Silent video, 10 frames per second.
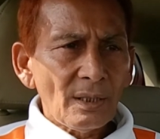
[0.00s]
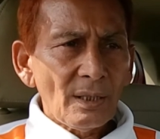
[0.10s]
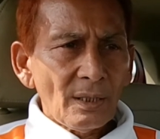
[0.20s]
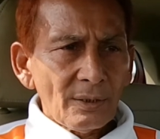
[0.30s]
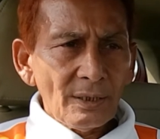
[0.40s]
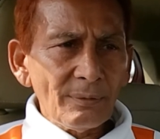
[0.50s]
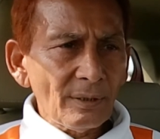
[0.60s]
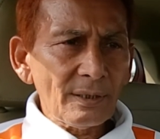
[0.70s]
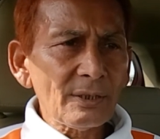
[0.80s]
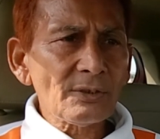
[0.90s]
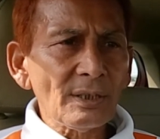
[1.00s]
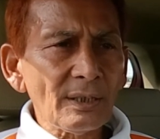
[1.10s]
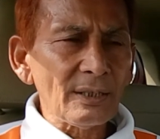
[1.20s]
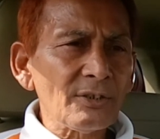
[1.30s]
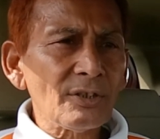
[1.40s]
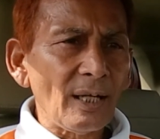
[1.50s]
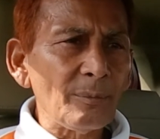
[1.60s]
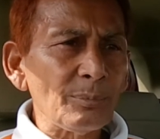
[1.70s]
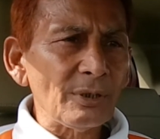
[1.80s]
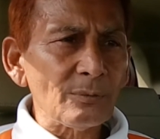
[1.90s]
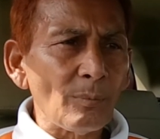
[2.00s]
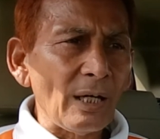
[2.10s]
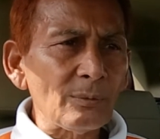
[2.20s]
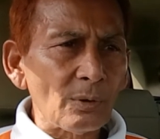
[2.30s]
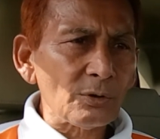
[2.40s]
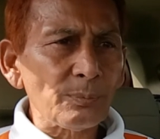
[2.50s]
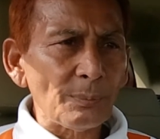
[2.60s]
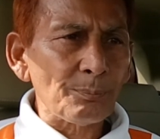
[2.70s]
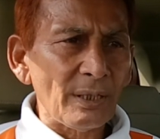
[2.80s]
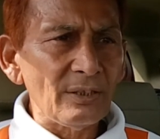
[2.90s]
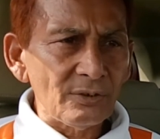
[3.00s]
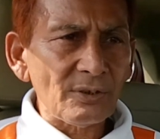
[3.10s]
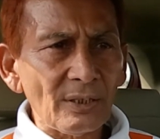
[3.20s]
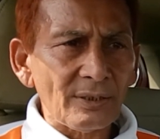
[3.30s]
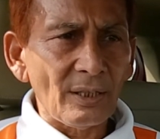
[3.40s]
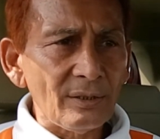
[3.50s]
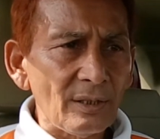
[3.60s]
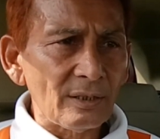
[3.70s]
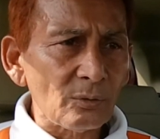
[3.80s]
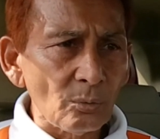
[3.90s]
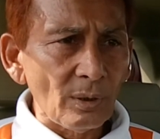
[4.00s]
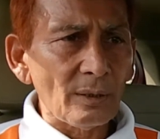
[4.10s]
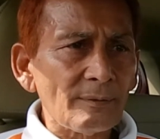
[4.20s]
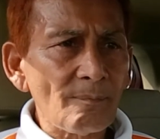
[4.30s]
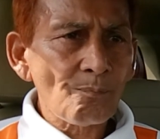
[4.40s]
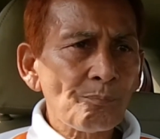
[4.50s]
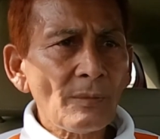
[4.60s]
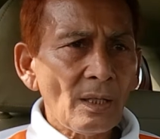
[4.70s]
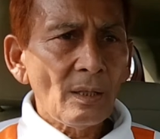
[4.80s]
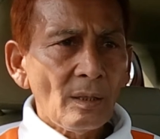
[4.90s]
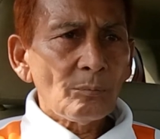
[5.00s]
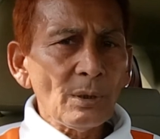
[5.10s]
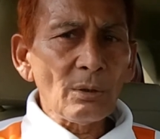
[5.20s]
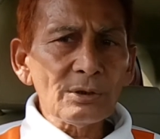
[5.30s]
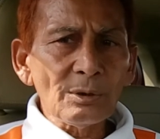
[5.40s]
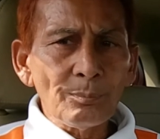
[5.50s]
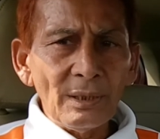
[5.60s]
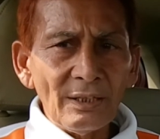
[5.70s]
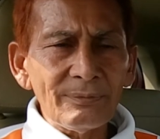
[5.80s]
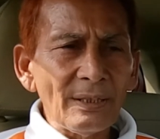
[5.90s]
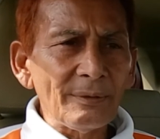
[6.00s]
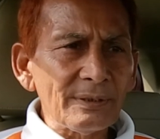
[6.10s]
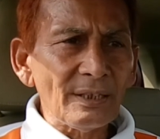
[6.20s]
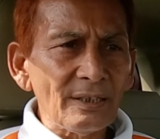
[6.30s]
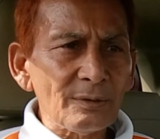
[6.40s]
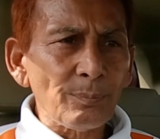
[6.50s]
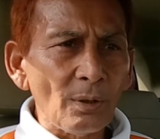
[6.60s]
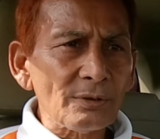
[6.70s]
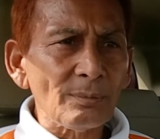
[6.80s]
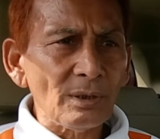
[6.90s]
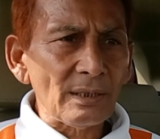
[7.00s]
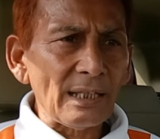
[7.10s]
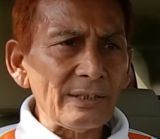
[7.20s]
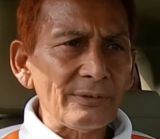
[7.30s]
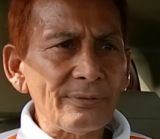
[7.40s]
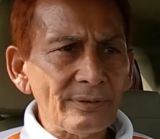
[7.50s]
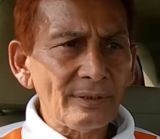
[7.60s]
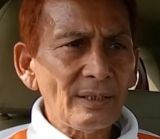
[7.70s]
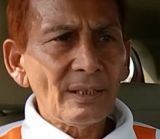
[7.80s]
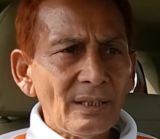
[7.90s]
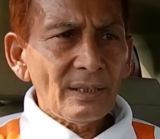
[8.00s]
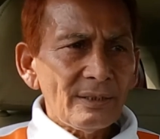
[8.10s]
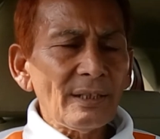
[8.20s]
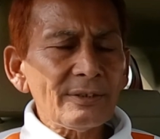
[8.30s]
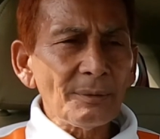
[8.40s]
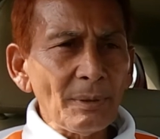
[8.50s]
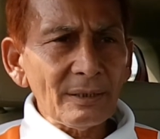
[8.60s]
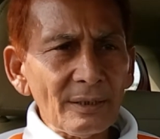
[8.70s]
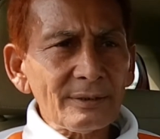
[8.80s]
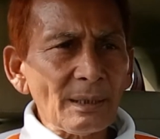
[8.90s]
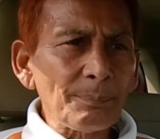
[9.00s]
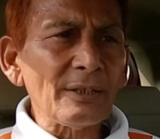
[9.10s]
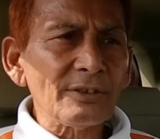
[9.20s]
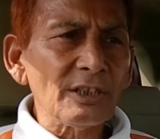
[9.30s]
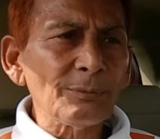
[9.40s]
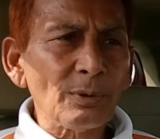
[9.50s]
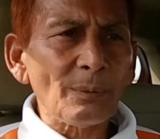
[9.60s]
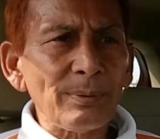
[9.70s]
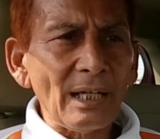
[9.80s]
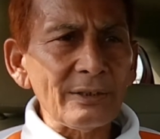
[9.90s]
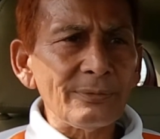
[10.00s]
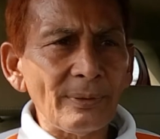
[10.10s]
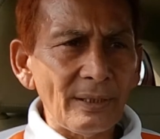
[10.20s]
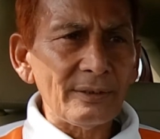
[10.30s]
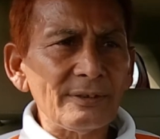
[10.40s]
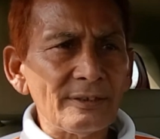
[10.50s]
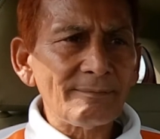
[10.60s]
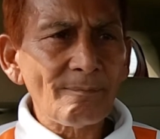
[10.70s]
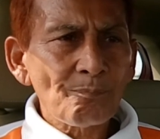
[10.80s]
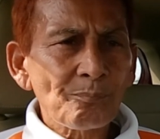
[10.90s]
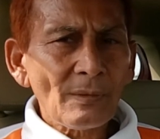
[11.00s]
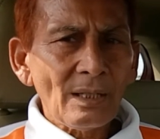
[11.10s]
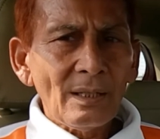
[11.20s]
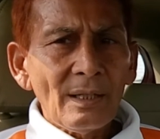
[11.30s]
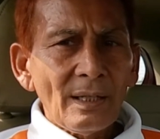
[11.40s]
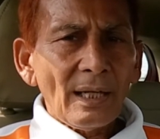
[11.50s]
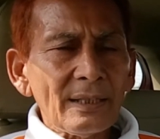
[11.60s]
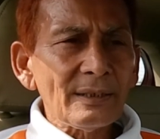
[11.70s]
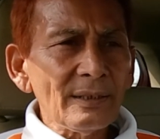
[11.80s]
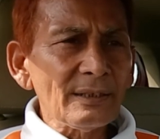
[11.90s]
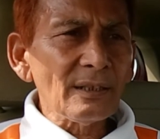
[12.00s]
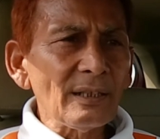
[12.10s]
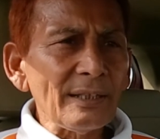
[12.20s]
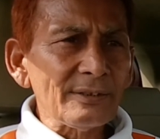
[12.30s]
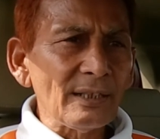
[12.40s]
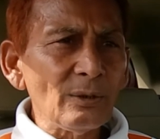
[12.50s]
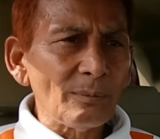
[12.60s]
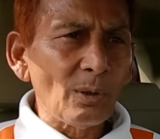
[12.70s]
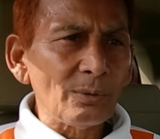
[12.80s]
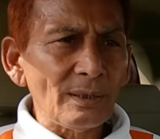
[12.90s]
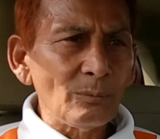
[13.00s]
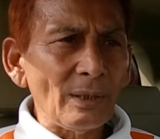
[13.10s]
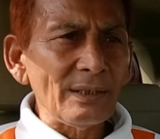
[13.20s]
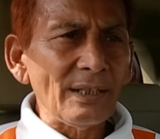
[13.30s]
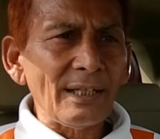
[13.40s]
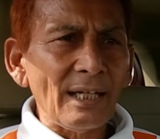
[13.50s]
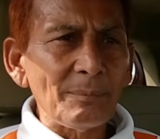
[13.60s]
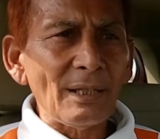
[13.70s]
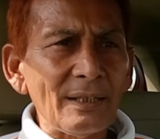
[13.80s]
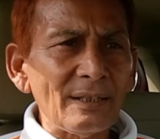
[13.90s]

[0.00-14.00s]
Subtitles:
never rustic and tramp, his mind was of a prince, a king, a ruler. Because he believed everything is possible in life. He had tremendous capacity for applied faith. And little I tell you about him, when he came here and met